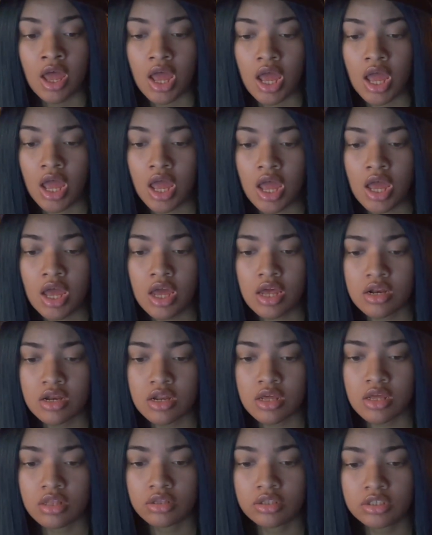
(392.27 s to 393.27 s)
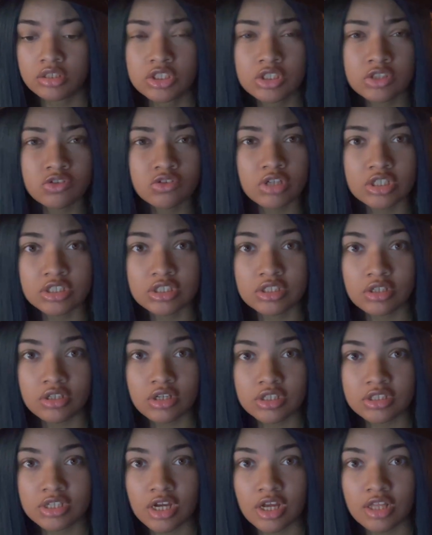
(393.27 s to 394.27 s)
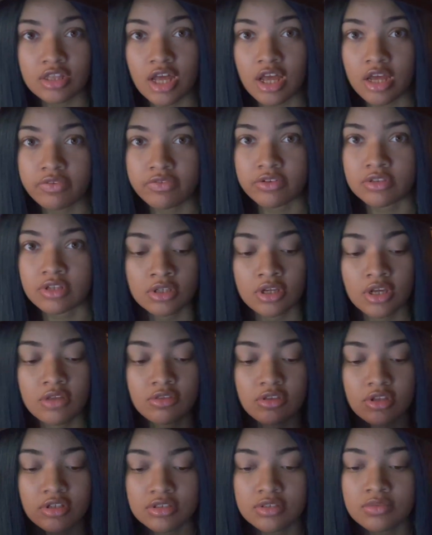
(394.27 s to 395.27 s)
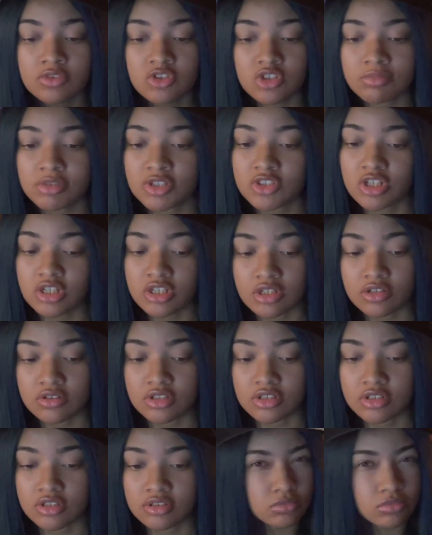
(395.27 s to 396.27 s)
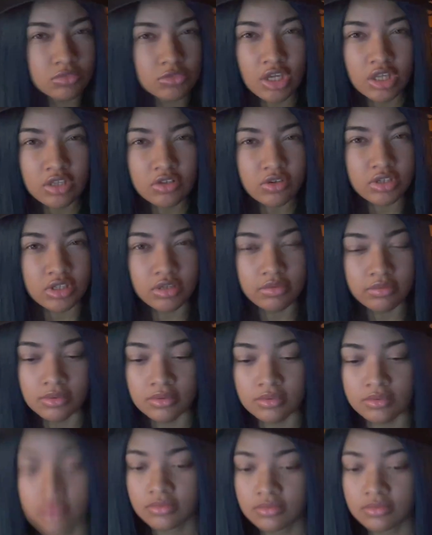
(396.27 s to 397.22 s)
And these children are still outside laughing. Like, and then someone should have been checking on her. Kids are evil.